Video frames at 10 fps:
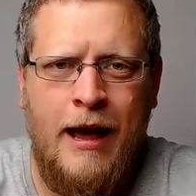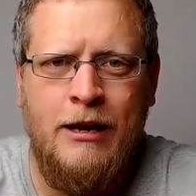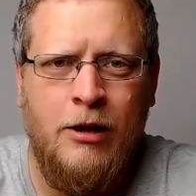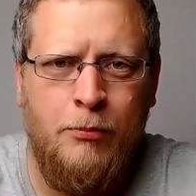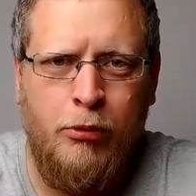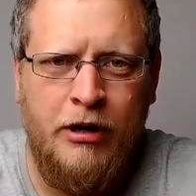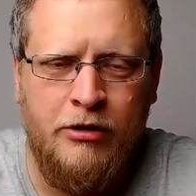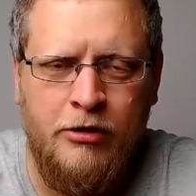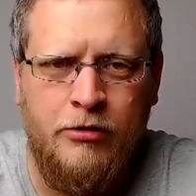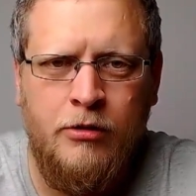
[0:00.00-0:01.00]
and I'm
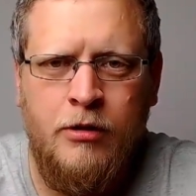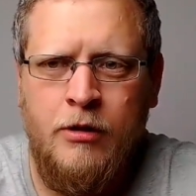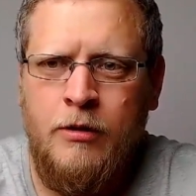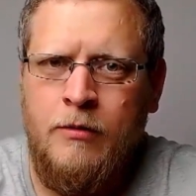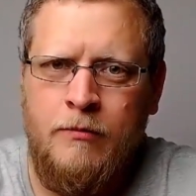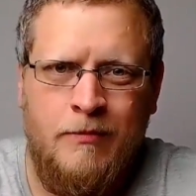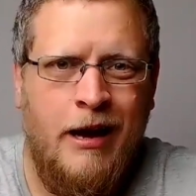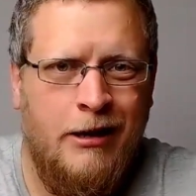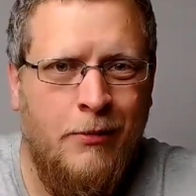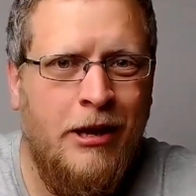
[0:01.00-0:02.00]
pregnant
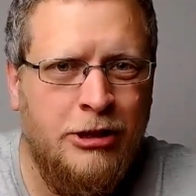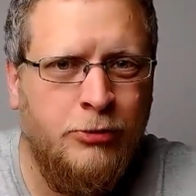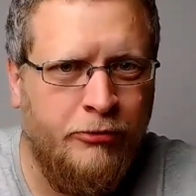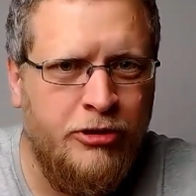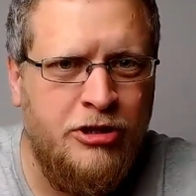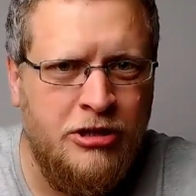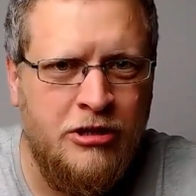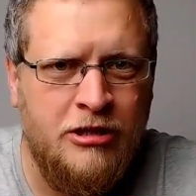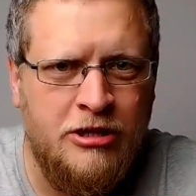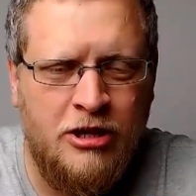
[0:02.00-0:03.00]
and I'm eligible for
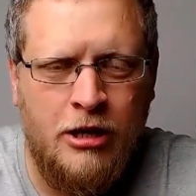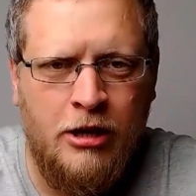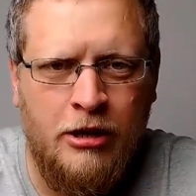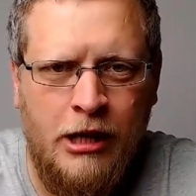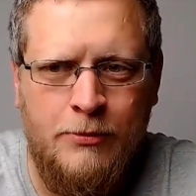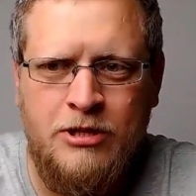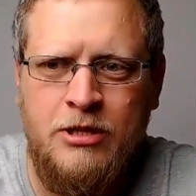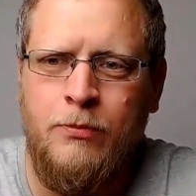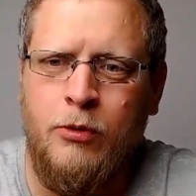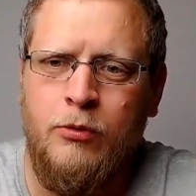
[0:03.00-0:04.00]
assistance, let's kind of keep it
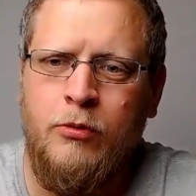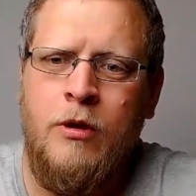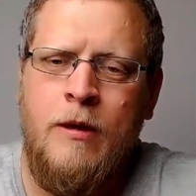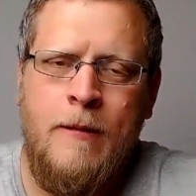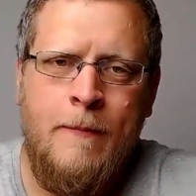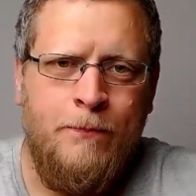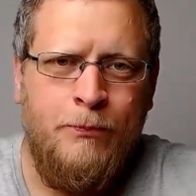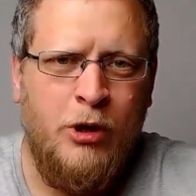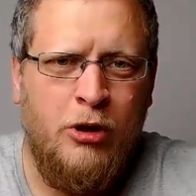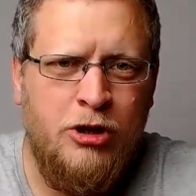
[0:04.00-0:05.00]
simple,
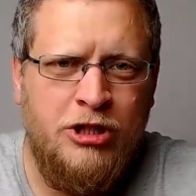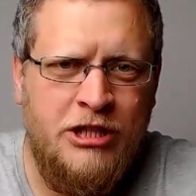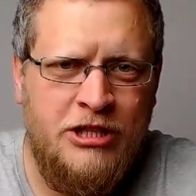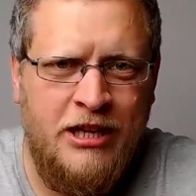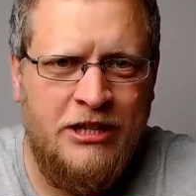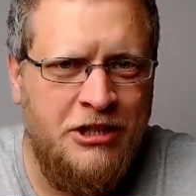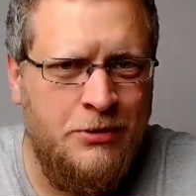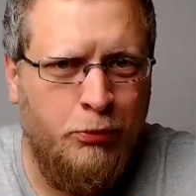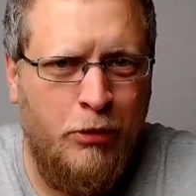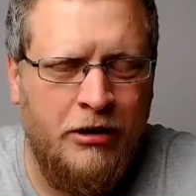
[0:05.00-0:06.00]
because she said
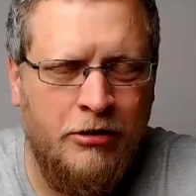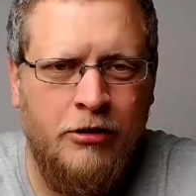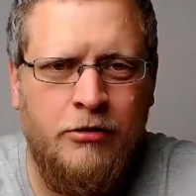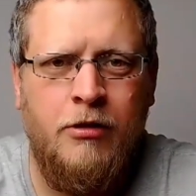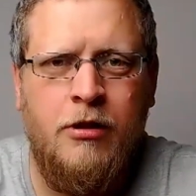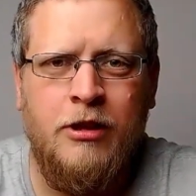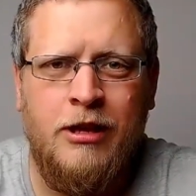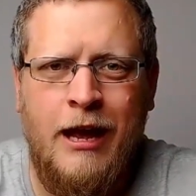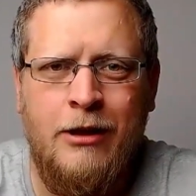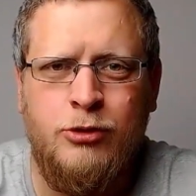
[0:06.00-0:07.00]
she's pregnant, the
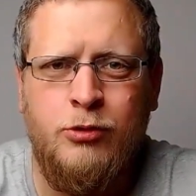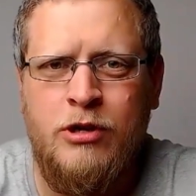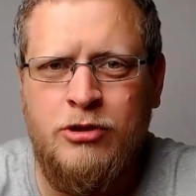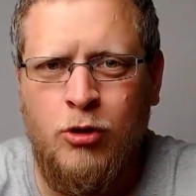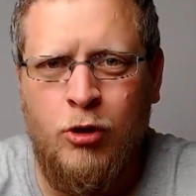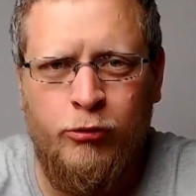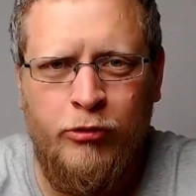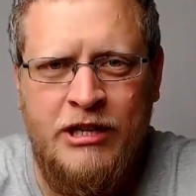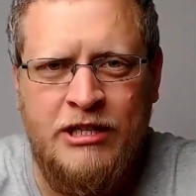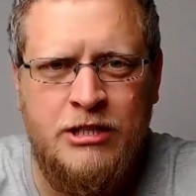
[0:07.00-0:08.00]
council has got
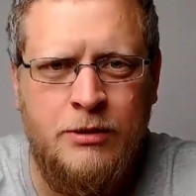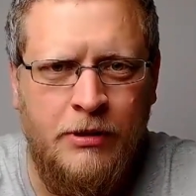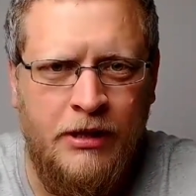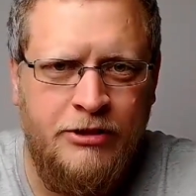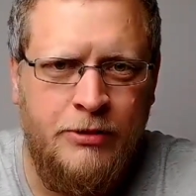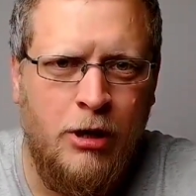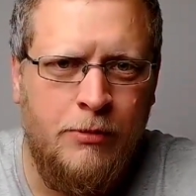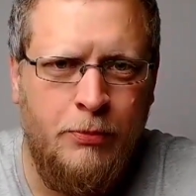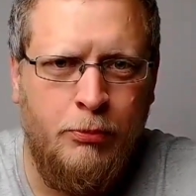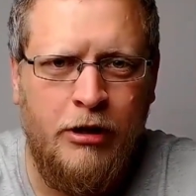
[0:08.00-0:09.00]
reason to believe she
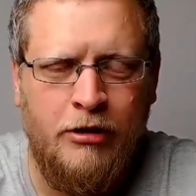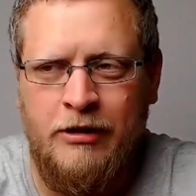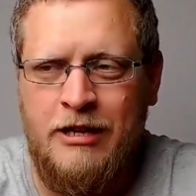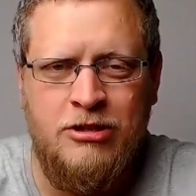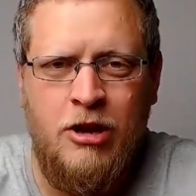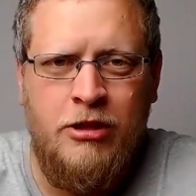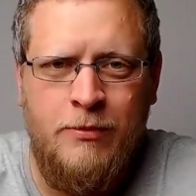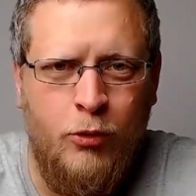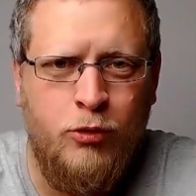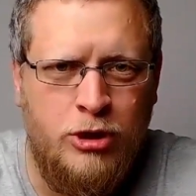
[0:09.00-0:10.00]
might be pregnant. There's
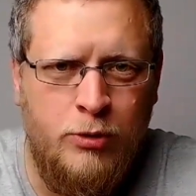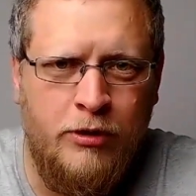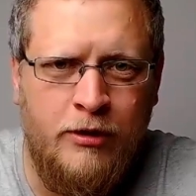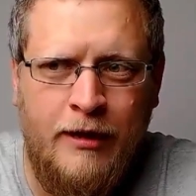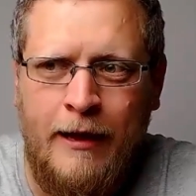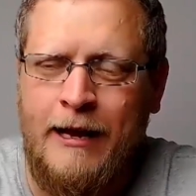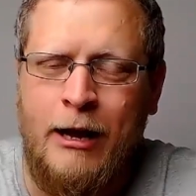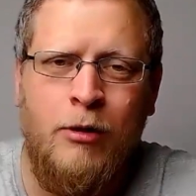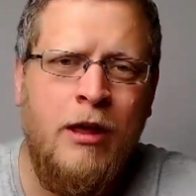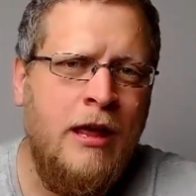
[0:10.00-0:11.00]
nothing more to it than that.
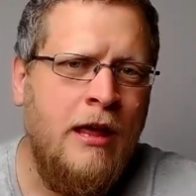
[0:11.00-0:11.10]
Now,